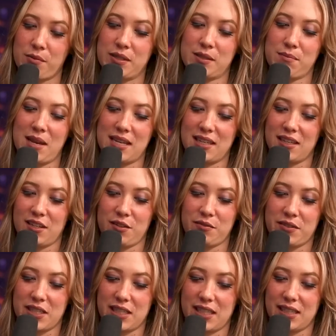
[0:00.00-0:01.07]
part was making
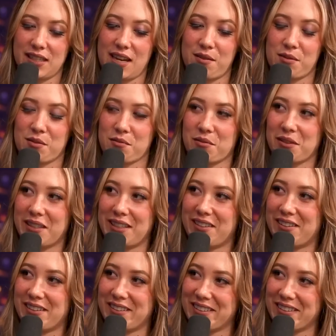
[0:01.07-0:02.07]
you funny. That was really